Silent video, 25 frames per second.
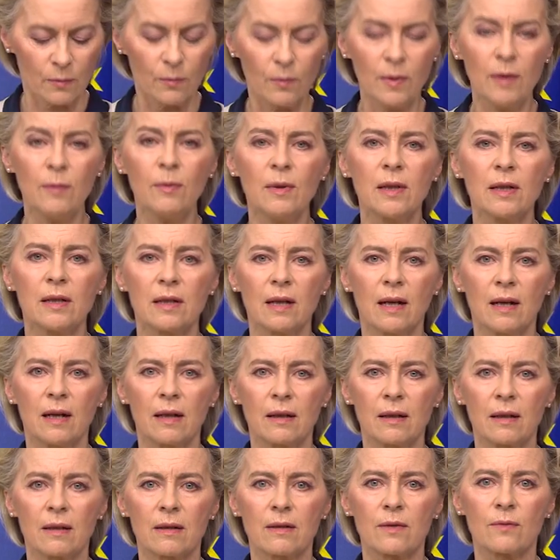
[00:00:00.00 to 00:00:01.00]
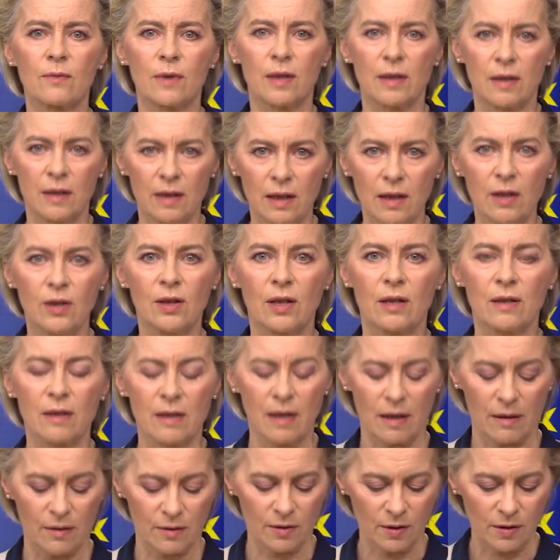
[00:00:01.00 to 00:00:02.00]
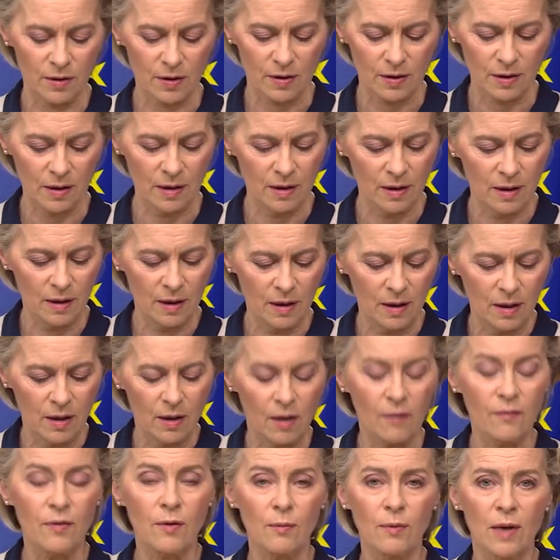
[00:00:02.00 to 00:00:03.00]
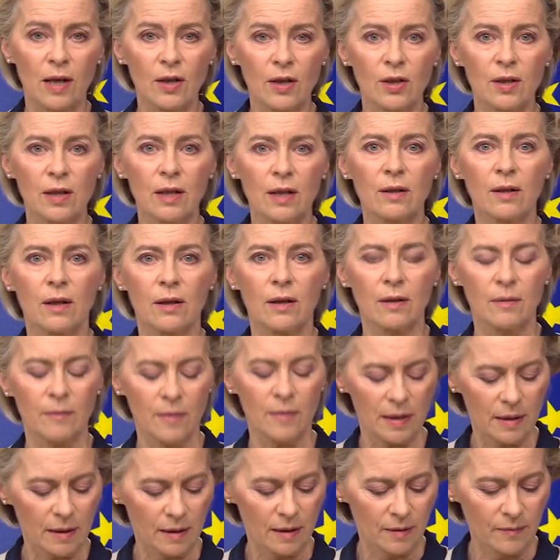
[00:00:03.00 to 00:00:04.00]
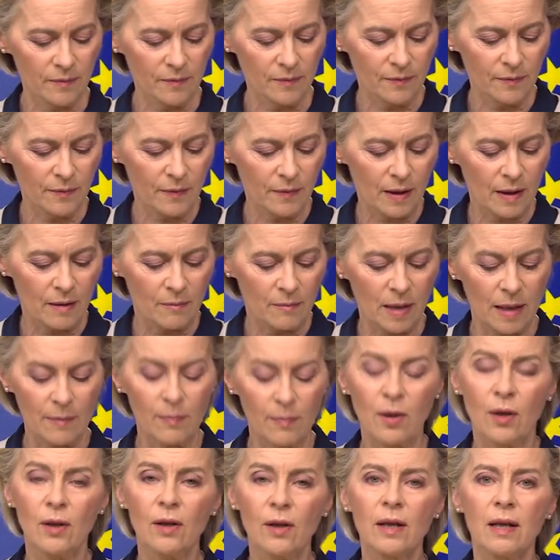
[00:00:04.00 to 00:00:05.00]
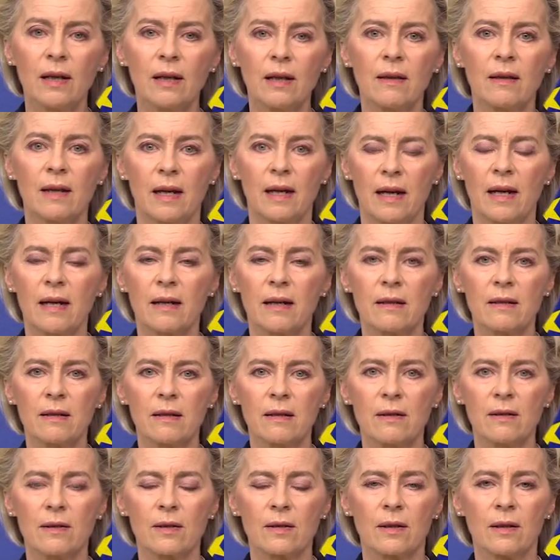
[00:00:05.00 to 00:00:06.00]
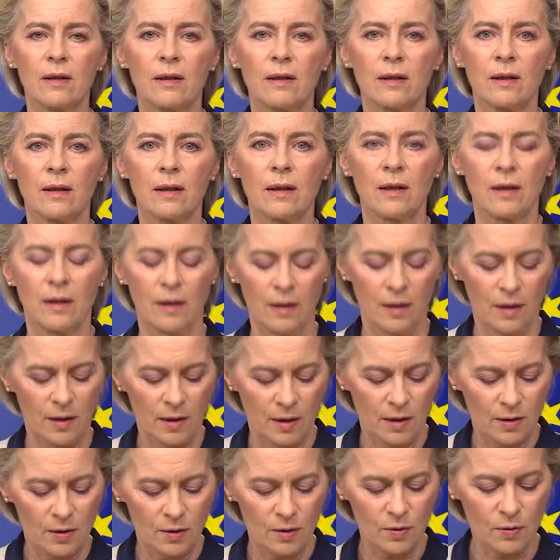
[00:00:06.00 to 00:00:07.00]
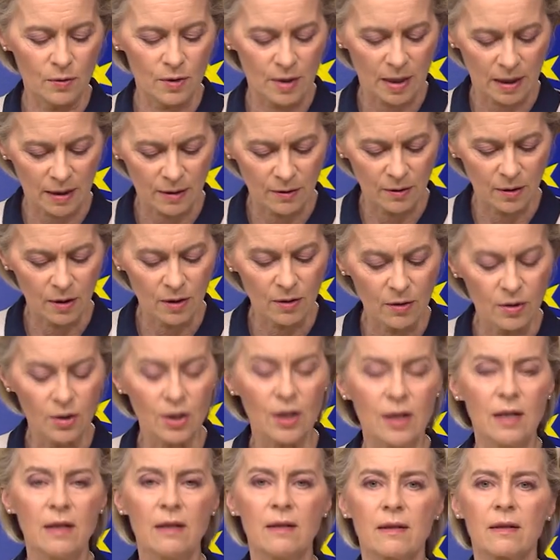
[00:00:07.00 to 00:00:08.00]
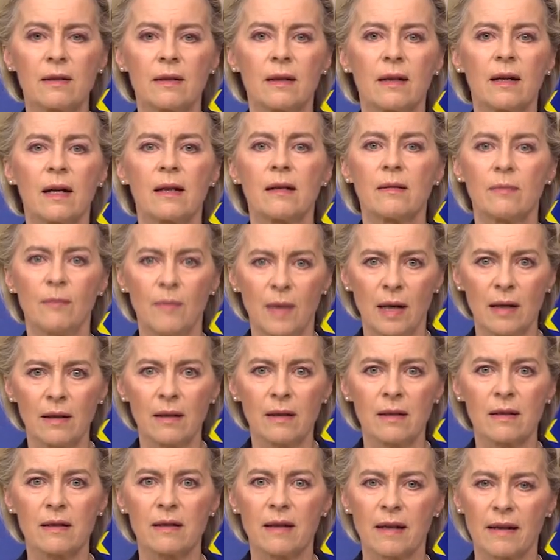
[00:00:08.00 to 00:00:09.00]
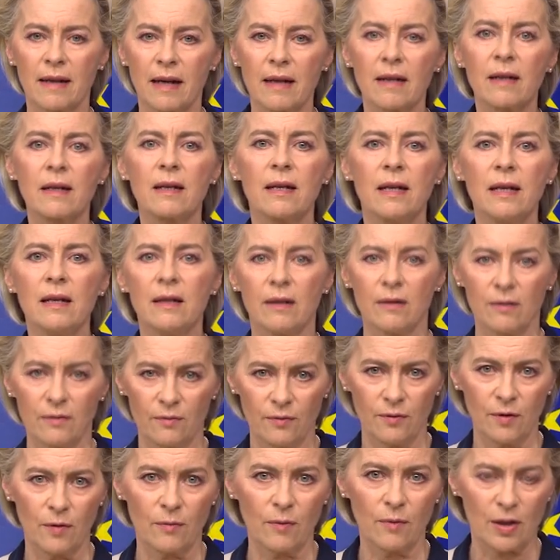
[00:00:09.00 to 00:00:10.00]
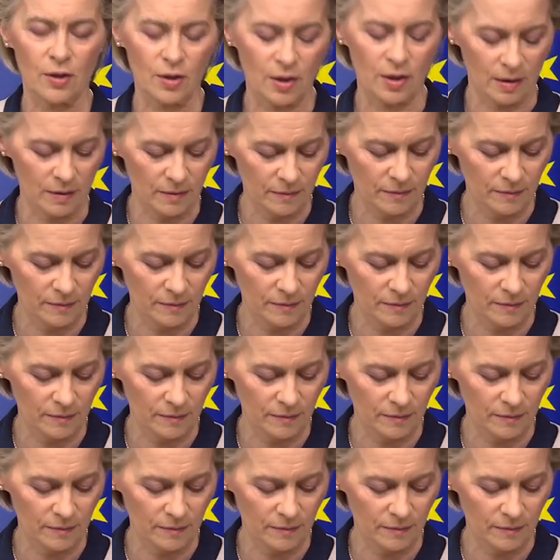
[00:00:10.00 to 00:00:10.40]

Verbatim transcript: We will target strategic sectors of the Russian economy by blocking their access to technologies and markets that are key for Russia.